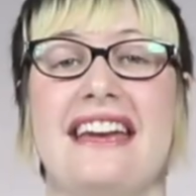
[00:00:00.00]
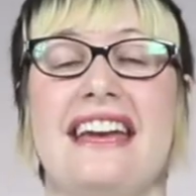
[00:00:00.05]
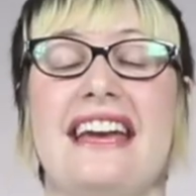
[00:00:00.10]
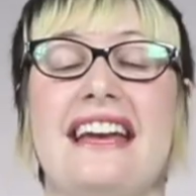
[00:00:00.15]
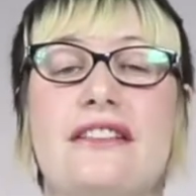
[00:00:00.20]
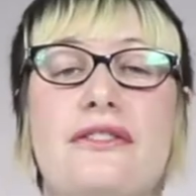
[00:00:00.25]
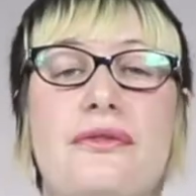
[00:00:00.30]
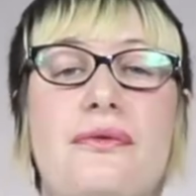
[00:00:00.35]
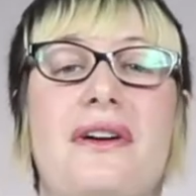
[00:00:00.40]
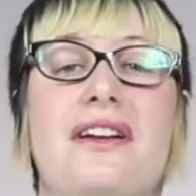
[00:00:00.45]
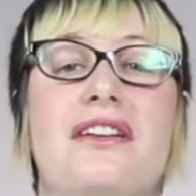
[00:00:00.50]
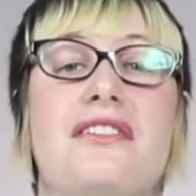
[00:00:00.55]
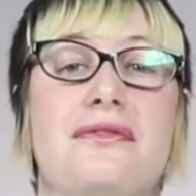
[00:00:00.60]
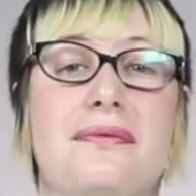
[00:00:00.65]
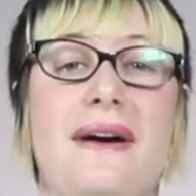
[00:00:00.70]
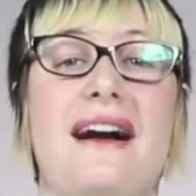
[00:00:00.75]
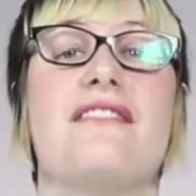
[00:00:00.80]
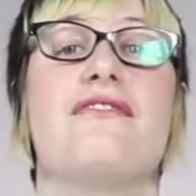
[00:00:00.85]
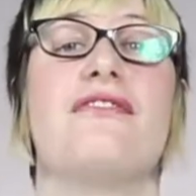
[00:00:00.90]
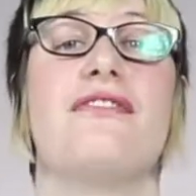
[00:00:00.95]
It's one of
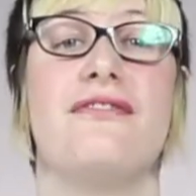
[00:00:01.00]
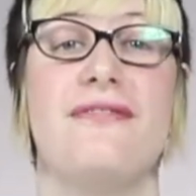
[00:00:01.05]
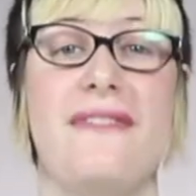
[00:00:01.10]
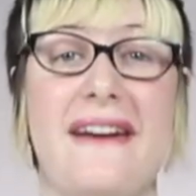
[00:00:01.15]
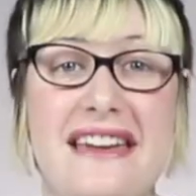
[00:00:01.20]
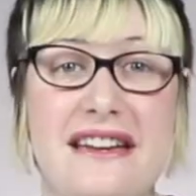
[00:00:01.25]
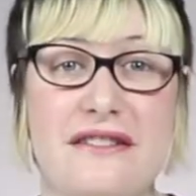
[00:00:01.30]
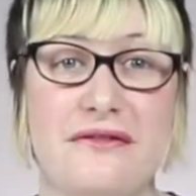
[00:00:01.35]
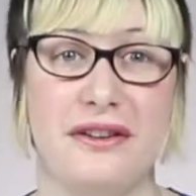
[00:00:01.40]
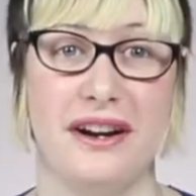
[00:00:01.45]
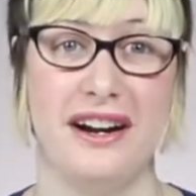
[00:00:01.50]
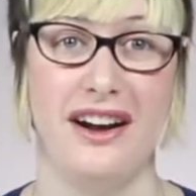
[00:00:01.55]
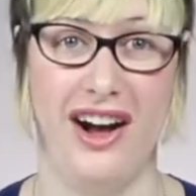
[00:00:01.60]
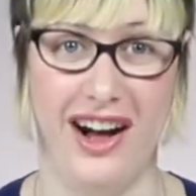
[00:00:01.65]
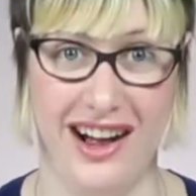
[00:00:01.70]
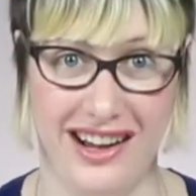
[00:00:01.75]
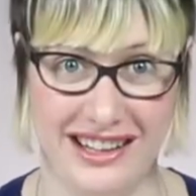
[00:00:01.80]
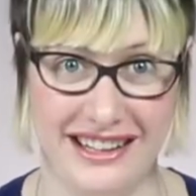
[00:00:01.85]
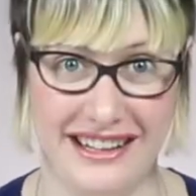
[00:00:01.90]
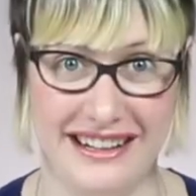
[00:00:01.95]
my favorite
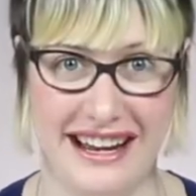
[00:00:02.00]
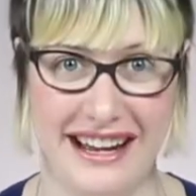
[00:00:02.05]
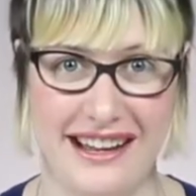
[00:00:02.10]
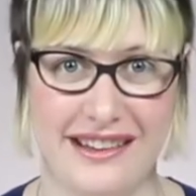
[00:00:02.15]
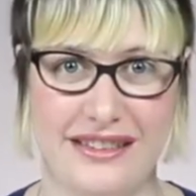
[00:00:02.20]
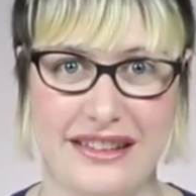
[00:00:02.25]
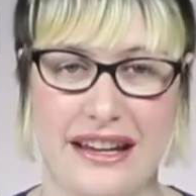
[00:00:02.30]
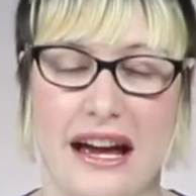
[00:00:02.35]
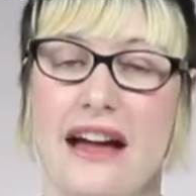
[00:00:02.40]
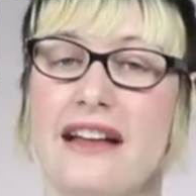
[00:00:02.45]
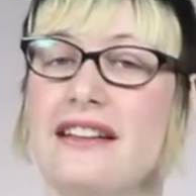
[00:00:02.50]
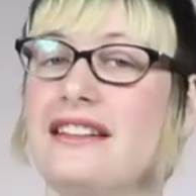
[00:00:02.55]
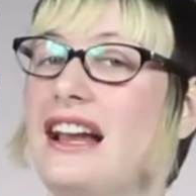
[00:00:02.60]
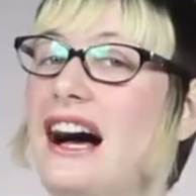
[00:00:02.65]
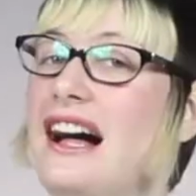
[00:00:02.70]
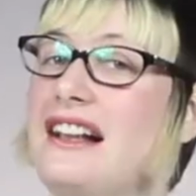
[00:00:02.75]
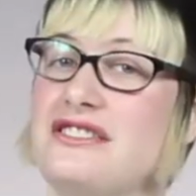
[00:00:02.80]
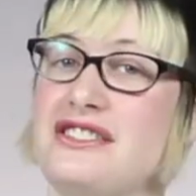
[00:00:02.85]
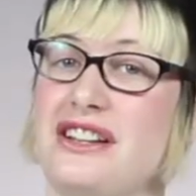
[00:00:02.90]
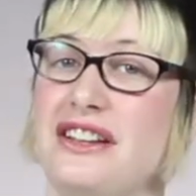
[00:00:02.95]
holidays,
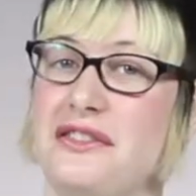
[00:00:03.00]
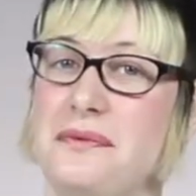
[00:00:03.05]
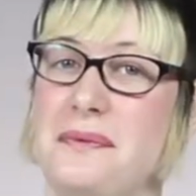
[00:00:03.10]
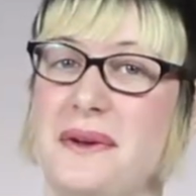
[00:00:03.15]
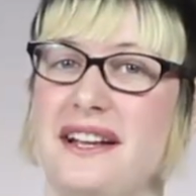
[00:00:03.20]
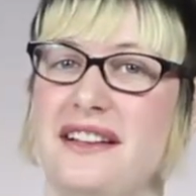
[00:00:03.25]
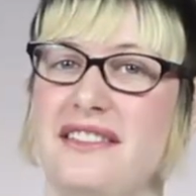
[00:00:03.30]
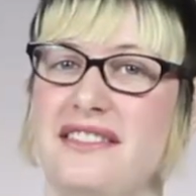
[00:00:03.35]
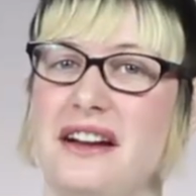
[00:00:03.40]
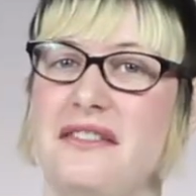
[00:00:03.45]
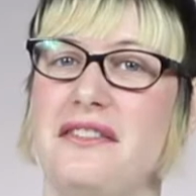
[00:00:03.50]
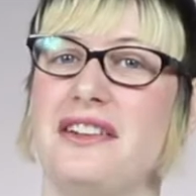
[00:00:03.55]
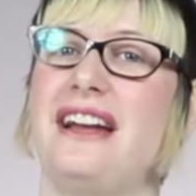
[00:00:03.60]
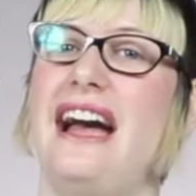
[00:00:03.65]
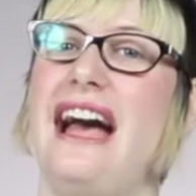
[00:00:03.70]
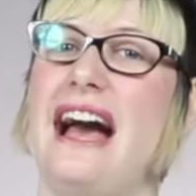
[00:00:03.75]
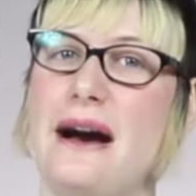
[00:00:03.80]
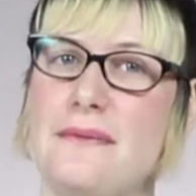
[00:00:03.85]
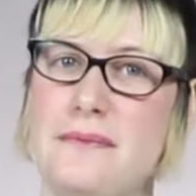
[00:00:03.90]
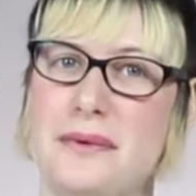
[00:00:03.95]
not just because I would
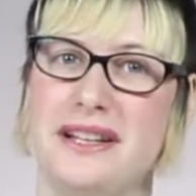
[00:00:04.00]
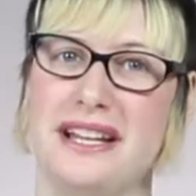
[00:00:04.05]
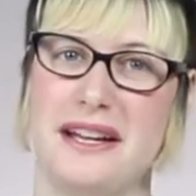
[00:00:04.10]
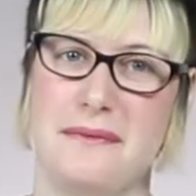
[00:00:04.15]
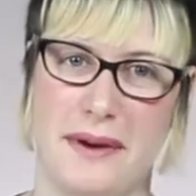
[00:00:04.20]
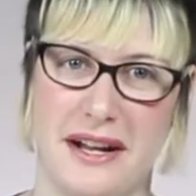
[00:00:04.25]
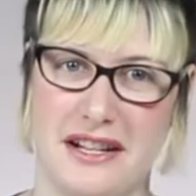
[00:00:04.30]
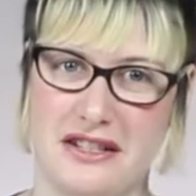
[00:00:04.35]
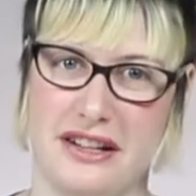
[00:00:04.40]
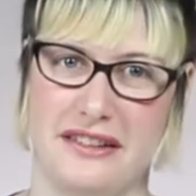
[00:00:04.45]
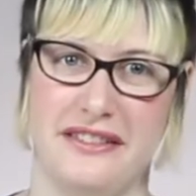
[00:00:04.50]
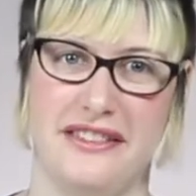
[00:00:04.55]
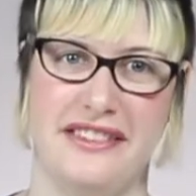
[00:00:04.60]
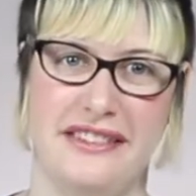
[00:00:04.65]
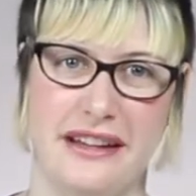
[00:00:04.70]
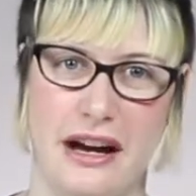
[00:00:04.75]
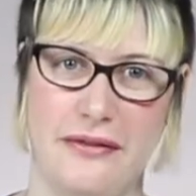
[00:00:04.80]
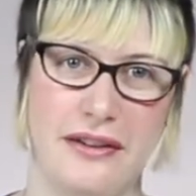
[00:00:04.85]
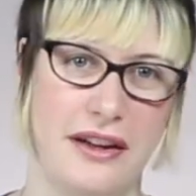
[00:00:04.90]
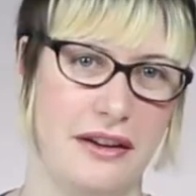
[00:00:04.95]
happily munch on
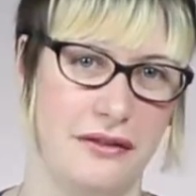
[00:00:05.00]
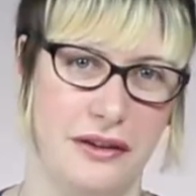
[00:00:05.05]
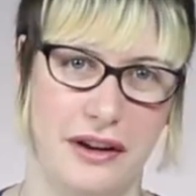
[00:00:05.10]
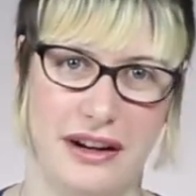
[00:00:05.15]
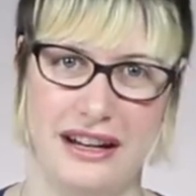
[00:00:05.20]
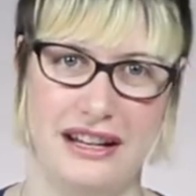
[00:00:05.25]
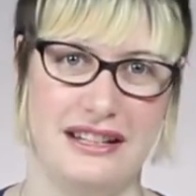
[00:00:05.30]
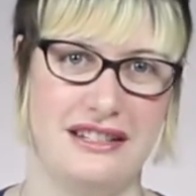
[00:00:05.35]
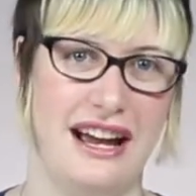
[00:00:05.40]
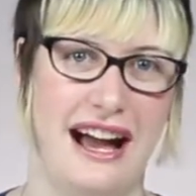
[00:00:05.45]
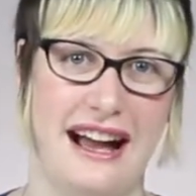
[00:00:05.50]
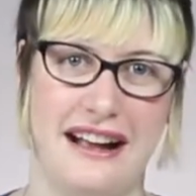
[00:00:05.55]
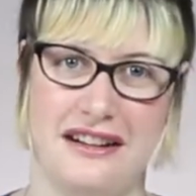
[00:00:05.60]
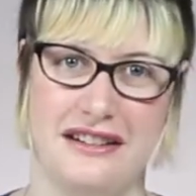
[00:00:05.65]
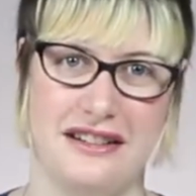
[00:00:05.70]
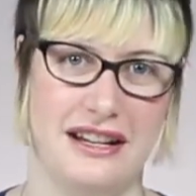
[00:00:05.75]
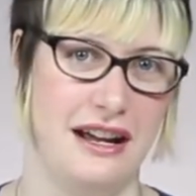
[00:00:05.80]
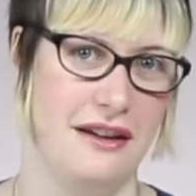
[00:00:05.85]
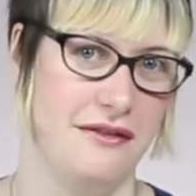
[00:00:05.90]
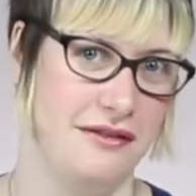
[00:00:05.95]
stuffing for an
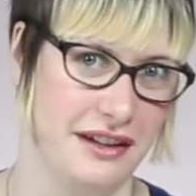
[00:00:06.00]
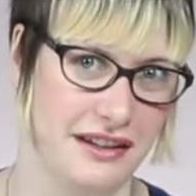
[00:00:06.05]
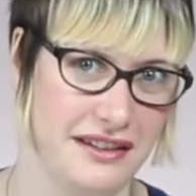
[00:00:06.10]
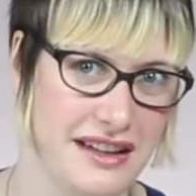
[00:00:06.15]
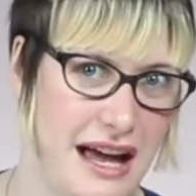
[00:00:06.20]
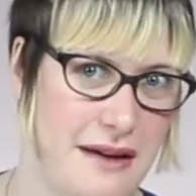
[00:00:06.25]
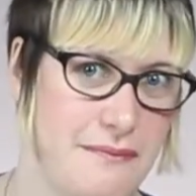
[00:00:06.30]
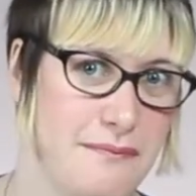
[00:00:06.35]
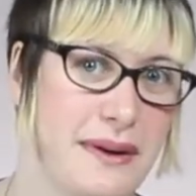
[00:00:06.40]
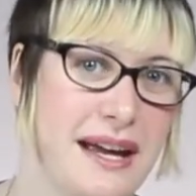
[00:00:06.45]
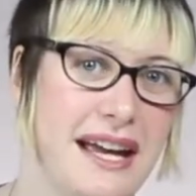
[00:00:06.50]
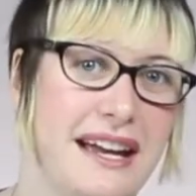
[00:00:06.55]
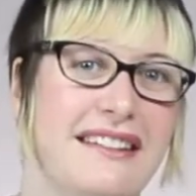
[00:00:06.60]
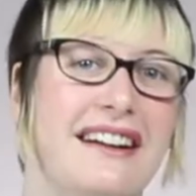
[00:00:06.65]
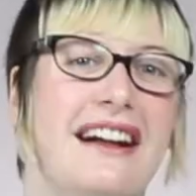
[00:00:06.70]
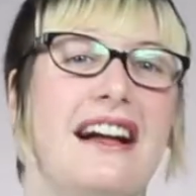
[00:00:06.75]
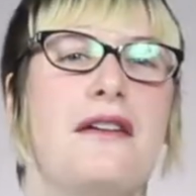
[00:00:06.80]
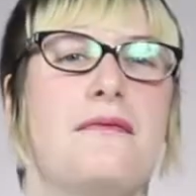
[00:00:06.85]
entire day if you let me,